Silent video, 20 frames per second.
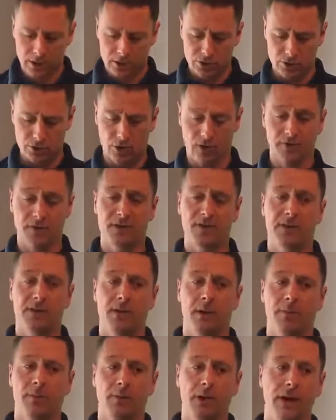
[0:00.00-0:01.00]
So if it's
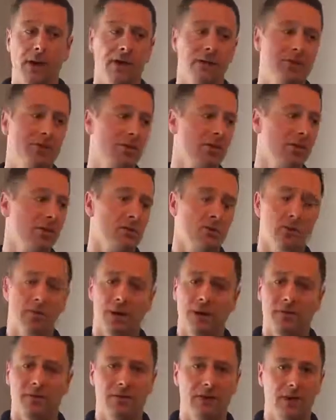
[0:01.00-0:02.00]
an appliance, you're going
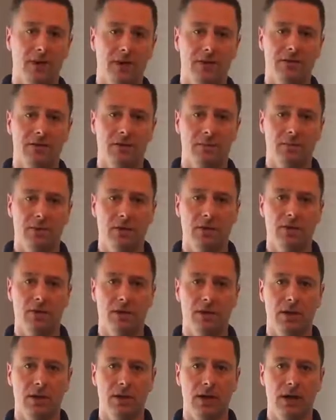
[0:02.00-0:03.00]
to have to get somebody to
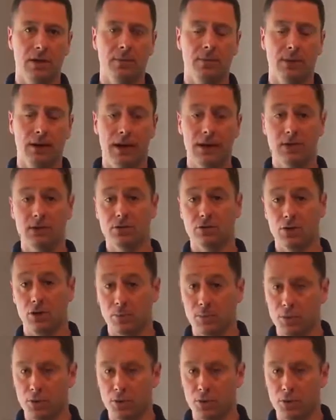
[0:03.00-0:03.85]
look at that appliance or